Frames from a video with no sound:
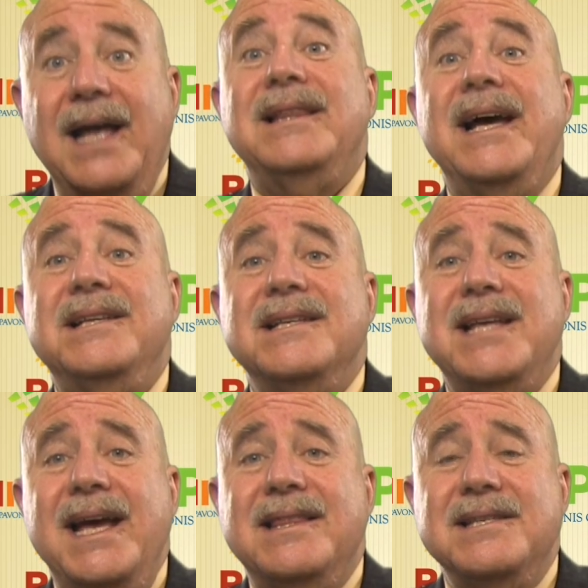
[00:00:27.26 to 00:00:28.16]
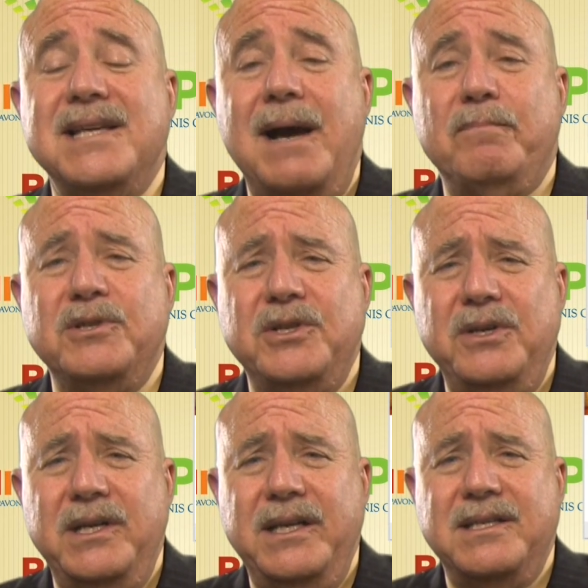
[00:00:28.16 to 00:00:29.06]
I'd like to take this
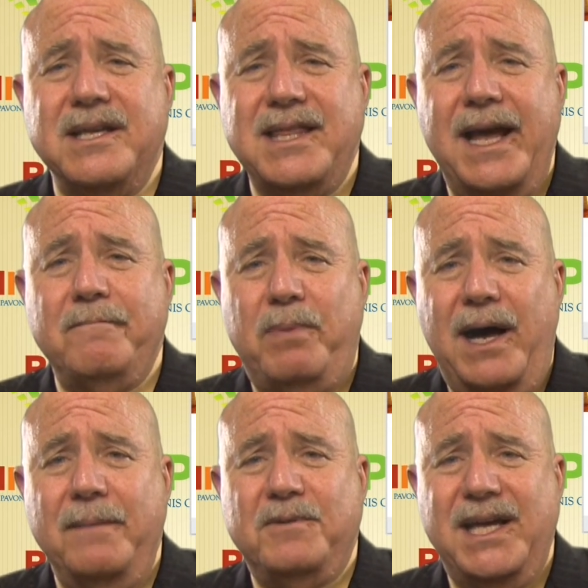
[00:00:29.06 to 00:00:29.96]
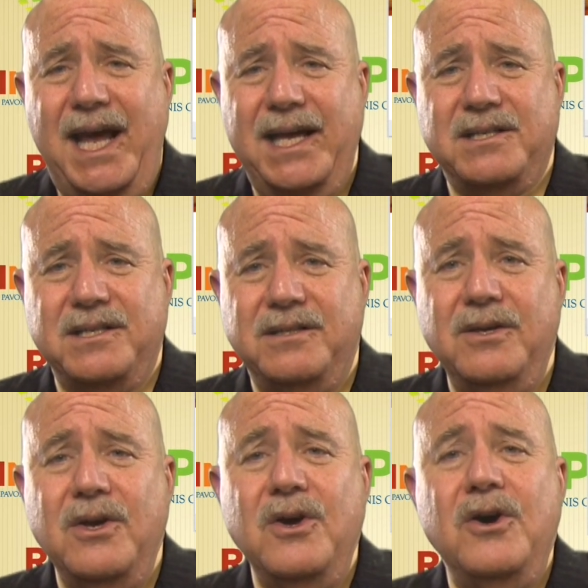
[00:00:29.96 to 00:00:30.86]
opportunity to thank Bob
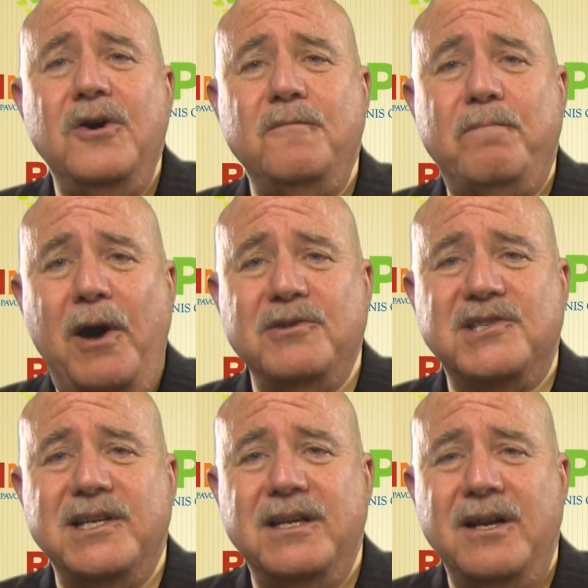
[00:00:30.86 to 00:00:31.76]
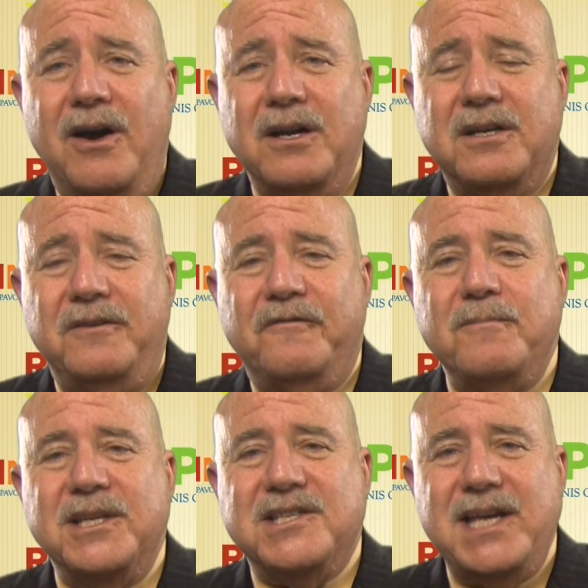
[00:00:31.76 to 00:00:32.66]
Cantor, who posted an article
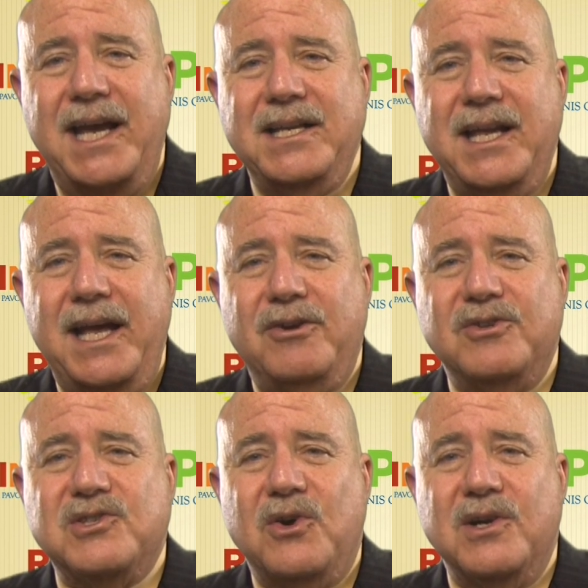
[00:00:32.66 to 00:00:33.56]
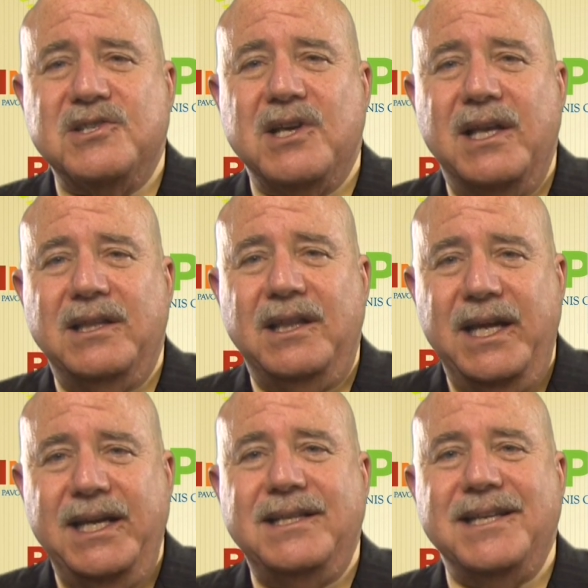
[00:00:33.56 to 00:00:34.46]
from the San Diego source on
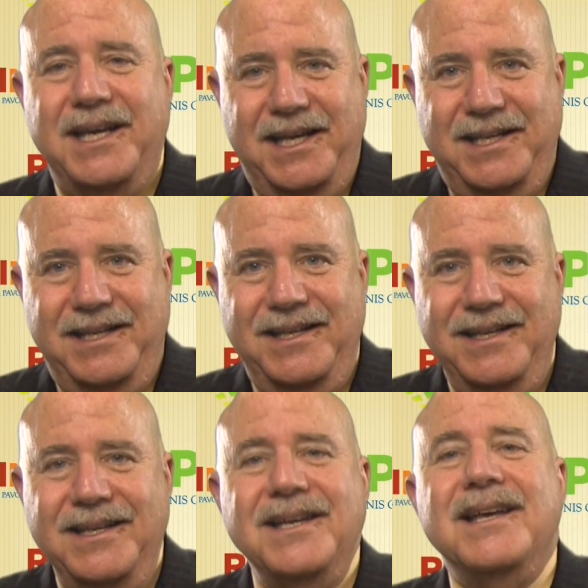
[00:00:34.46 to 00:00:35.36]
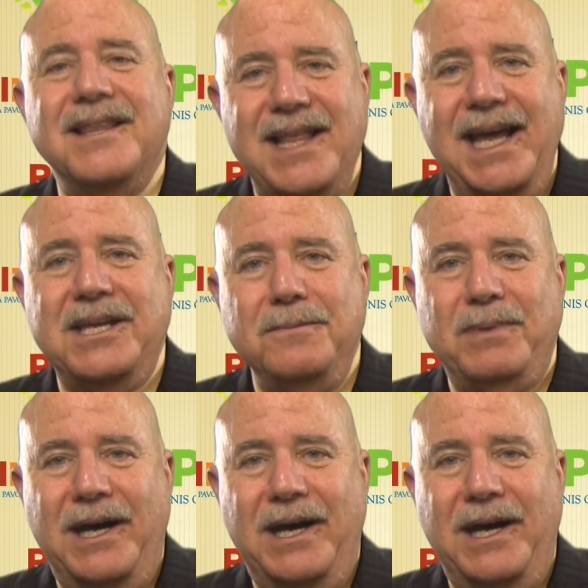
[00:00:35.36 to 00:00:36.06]
LinkedIn. Thank you,